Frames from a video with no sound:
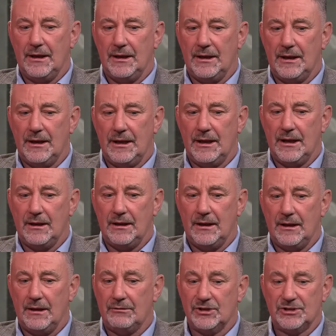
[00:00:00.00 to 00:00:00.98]

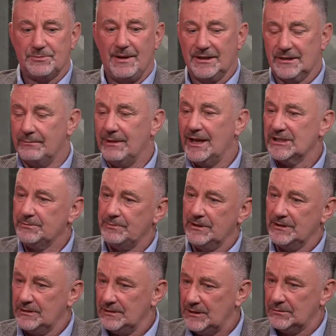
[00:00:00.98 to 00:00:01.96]
I respect the manager,
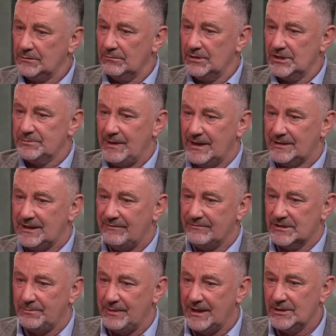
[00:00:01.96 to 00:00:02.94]
but I don't respect
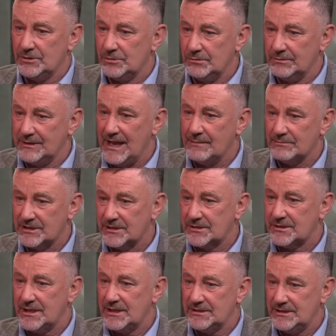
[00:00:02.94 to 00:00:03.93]
having to play two games
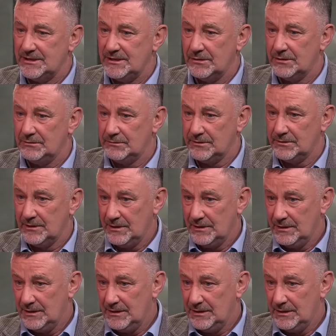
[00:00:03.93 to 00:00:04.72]
as a 30-year-old.